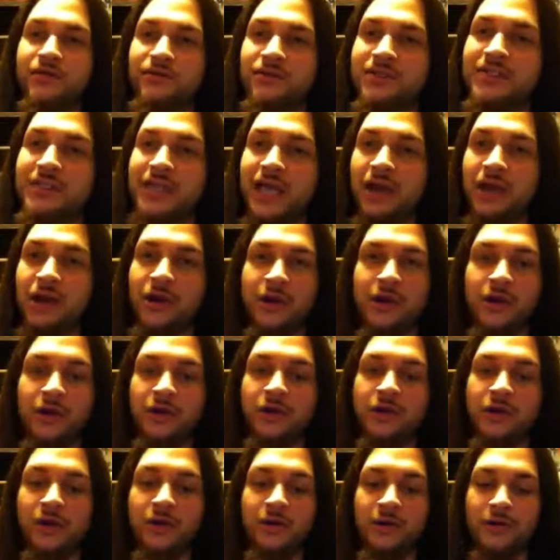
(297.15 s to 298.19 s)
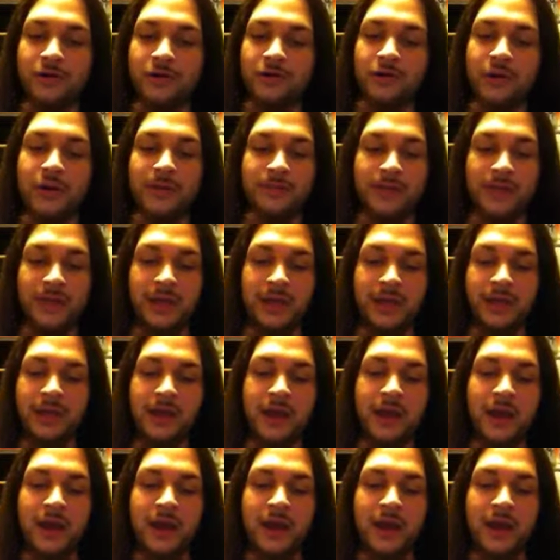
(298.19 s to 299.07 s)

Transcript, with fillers: scary or creepy.